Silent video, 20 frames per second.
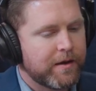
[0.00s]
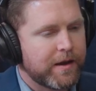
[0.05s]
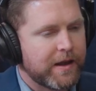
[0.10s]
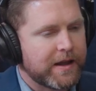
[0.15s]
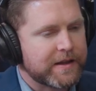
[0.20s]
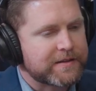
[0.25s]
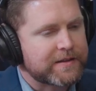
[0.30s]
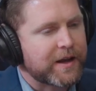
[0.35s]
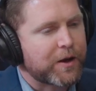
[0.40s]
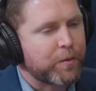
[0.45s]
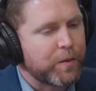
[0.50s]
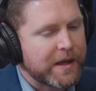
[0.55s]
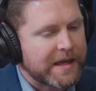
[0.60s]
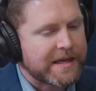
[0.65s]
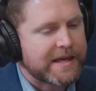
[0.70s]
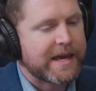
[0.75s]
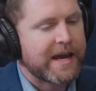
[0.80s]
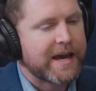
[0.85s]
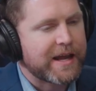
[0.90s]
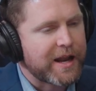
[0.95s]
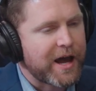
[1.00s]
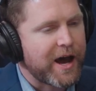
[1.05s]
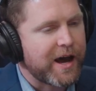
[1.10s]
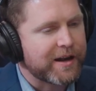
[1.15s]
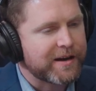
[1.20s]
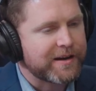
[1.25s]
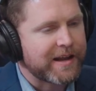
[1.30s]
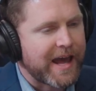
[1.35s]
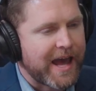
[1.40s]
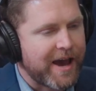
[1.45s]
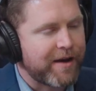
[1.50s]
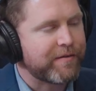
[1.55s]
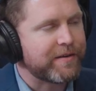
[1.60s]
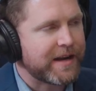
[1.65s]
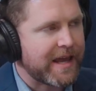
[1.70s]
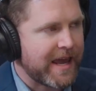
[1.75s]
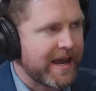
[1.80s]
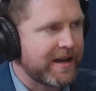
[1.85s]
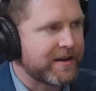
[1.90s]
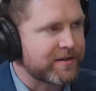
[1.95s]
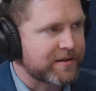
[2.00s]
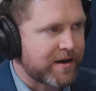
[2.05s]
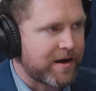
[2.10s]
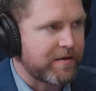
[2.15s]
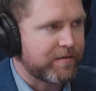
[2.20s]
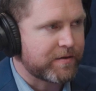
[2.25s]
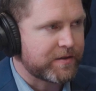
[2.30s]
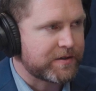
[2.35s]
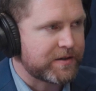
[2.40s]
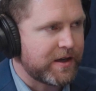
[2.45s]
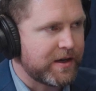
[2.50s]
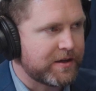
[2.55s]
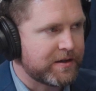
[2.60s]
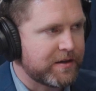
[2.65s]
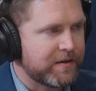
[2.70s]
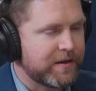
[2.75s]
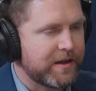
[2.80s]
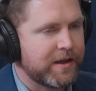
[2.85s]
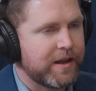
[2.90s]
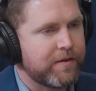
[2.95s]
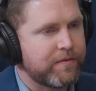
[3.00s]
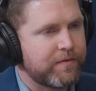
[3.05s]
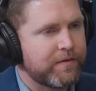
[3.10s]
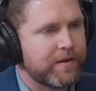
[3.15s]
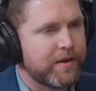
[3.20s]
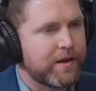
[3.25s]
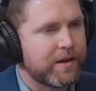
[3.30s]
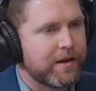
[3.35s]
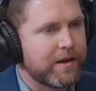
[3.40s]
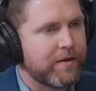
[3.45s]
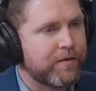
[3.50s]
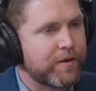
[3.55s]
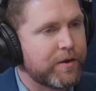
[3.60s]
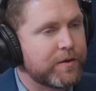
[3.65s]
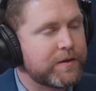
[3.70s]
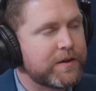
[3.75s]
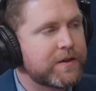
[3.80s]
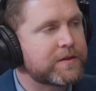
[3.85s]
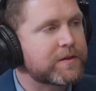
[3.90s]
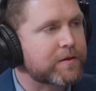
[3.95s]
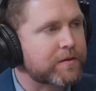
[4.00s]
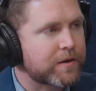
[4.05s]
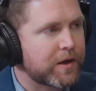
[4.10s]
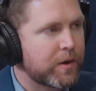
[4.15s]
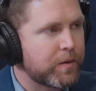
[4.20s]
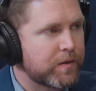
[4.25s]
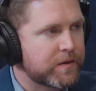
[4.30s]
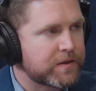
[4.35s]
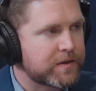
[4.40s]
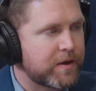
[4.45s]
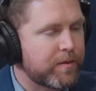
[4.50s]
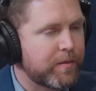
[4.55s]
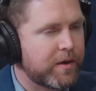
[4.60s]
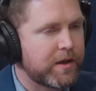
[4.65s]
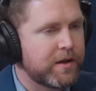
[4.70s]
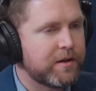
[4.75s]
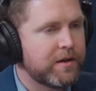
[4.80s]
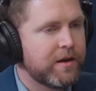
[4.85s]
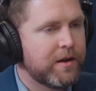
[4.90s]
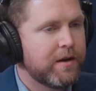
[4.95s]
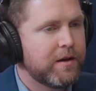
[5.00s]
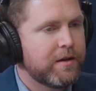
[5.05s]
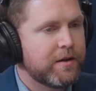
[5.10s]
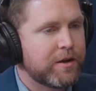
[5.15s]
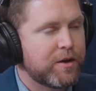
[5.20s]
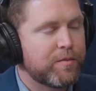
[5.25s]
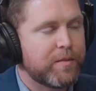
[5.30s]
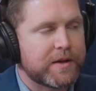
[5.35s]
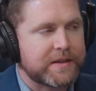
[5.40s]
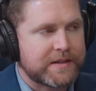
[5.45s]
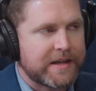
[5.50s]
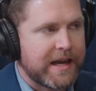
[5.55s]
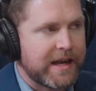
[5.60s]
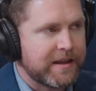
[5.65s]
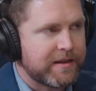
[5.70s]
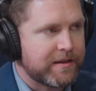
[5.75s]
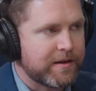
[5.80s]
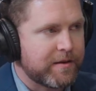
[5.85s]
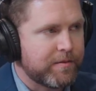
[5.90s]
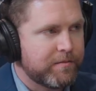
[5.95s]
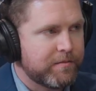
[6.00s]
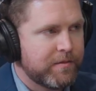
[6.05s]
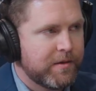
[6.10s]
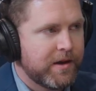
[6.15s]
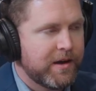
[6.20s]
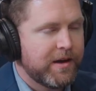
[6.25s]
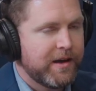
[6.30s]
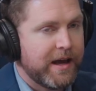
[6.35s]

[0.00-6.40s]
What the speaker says: it's like we cannot have an and conversation, that if you disagree with someone, you must hate them.